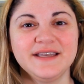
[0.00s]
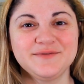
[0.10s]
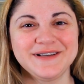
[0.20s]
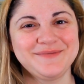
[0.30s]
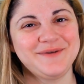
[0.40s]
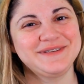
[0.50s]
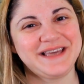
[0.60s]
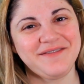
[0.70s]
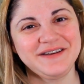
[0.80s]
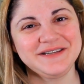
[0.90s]
This recipe was
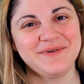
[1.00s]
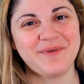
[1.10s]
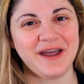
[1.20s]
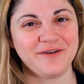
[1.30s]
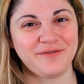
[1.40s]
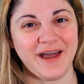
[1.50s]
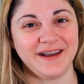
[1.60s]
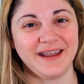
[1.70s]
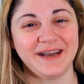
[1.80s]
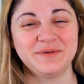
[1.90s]
given to me by a
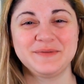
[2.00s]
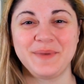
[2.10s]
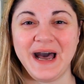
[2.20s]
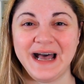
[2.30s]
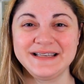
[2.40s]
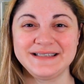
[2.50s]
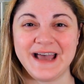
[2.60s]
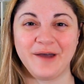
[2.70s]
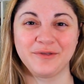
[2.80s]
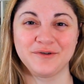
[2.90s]
friend and it was passed
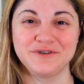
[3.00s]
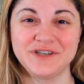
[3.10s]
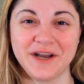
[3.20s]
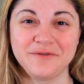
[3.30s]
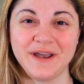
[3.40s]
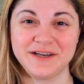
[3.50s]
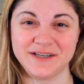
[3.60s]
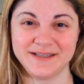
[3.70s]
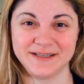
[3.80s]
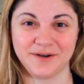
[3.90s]
down through
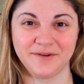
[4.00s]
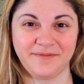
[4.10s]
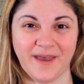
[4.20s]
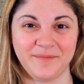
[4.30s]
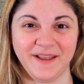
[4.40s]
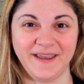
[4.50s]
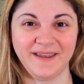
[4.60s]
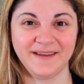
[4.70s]
generations in her family.